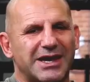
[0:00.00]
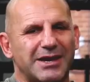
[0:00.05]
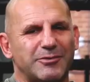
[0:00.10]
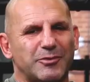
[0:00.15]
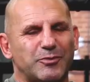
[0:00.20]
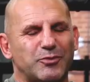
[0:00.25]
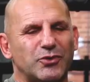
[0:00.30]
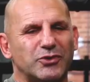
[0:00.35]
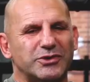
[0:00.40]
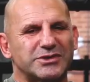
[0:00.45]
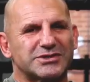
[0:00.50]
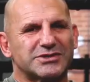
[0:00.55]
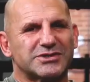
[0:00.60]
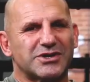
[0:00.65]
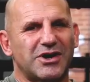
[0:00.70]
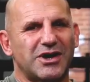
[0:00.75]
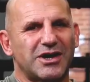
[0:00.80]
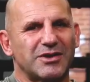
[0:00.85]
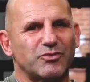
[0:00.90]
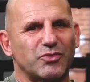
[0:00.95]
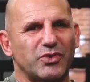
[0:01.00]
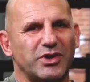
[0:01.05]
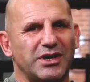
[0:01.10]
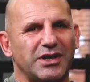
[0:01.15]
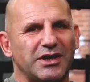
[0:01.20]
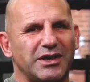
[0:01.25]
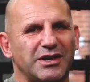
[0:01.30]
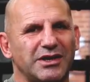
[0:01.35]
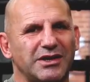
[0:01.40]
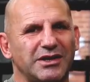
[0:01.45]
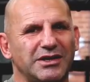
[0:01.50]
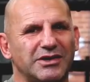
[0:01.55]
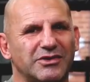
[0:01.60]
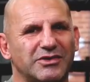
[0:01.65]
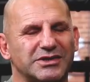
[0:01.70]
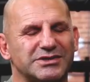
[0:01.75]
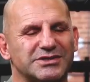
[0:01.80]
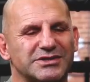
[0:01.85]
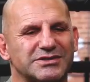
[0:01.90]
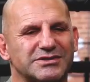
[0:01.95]
came a point in time where,
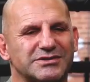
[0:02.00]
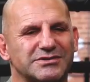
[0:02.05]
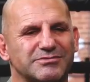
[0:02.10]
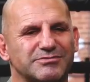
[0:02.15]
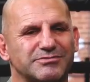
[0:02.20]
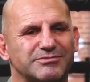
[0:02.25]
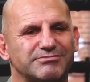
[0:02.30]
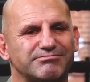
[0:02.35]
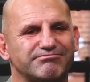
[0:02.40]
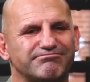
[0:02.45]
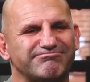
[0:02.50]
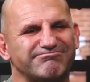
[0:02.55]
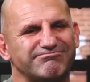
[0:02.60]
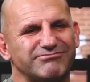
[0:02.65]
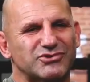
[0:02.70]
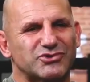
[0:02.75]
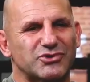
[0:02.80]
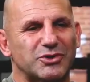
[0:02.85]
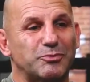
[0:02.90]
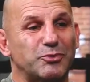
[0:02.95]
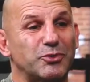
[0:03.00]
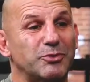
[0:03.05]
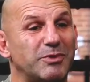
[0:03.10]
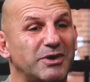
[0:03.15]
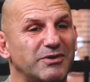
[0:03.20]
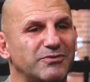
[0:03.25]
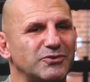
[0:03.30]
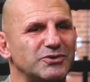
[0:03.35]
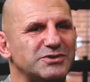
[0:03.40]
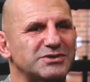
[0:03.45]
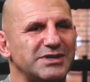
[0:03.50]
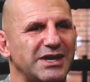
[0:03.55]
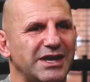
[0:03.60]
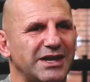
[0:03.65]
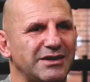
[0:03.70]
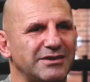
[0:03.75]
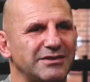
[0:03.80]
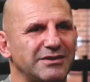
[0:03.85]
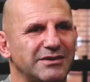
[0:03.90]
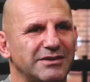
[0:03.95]
I just sort of put my foot
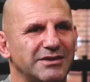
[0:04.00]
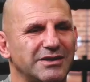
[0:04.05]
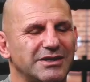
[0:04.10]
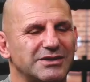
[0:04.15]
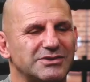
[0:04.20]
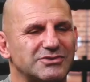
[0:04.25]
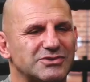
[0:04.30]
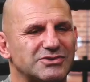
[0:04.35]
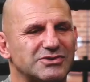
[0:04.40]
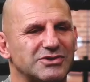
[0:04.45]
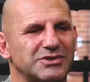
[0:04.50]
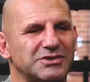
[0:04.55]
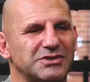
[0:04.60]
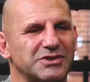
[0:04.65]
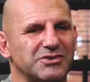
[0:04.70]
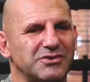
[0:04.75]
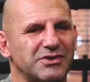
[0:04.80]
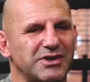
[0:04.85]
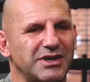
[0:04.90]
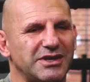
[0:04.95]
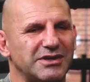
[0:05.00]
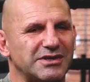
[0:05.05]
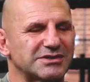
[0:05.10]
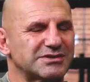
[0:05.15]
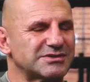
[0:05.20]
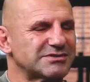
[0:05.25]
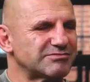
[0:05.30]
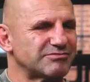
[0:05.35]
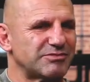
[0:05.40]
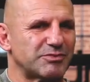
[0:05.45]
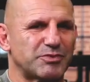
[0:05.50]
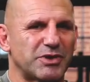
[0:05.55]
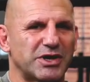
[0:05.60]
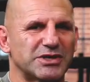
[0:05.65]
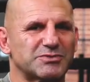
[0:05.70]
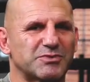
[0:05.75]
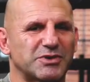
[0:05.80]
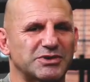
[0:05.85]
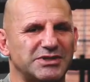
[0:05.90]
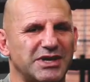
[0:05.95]
down to a certain degree, and I
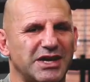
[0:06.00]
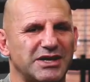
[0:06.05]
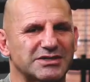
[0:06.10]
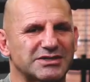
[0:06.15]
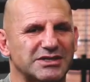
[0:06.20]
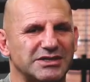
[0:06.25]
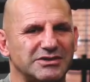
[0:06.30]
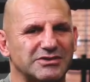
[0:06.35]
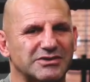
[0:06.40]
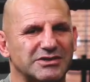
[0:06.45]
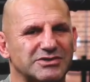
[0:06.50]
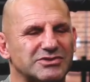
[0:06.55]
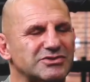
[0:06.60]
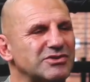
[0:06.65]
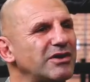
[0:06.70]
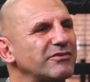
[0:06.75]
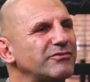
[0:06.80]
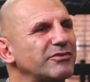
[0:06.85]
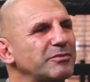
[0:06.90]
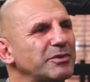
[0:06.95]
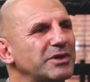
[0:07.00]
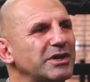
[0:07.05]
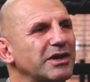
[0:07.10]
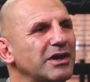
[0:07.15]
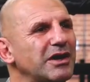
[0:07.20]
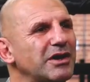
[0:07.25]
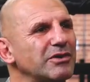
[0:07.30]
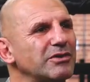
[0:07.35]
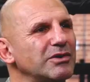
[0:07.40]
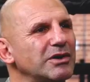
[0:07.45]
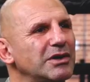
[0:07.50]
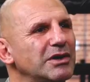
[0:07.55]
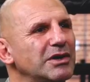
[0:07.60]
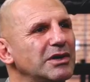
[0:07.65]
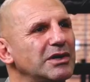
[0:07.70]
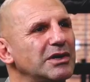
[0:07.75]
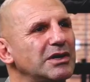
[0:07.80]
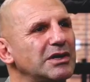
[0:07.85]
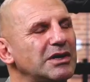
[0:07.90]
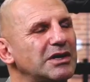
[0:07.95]
approached my dad. I said, look, it's time for me to go.
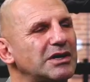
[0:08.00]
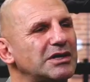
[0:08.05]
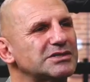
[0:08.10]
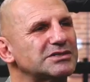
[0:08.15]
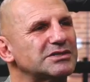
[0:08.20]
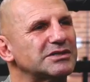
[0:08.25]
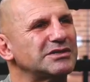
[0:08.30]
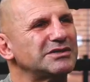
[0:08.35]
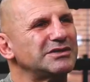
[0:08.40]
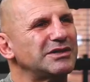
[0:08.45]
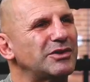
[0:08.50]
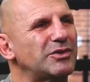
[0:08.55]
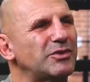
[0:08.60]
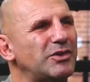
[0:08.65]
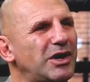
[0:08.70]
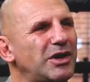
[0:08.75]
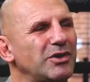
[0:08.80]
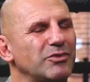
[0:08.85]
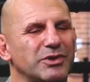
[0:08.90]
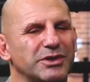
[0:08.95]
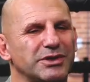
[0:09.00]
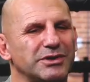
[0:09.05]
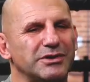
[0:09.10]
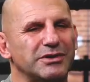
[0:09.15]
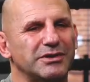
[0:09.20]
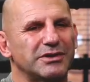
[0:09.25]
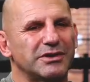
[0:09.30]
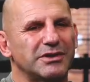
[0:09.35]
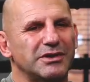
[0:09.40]
I said, I want to